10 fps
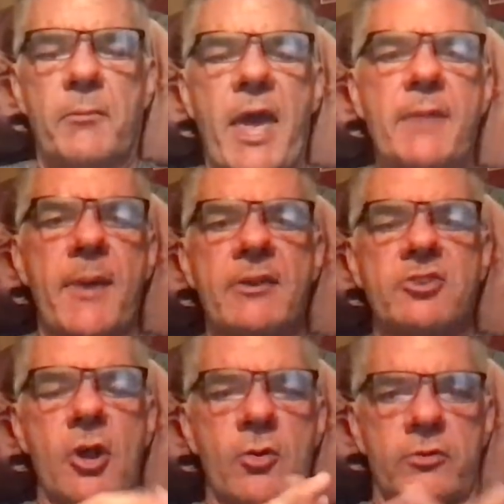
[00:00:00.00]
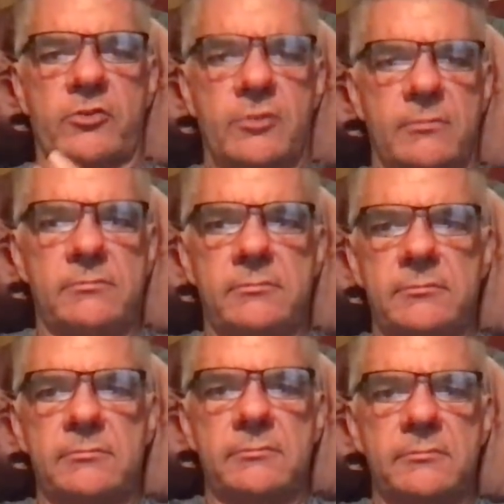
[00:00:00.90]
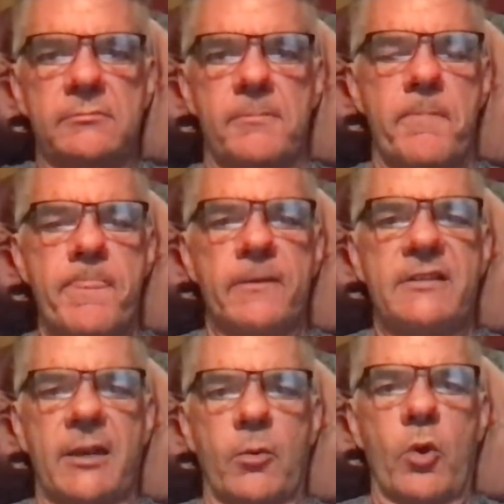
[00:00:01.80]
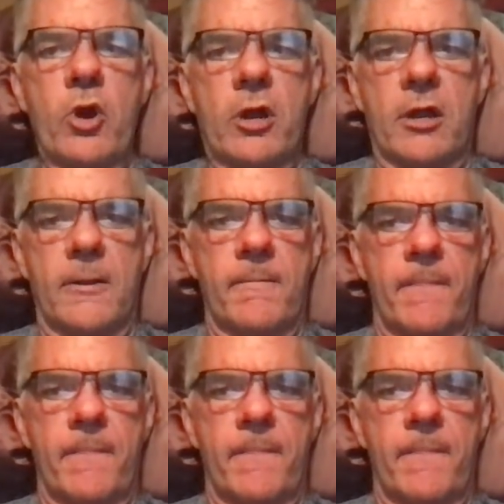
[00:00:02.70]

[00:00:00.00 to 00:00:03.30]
Pac-Man Jones. Did it work?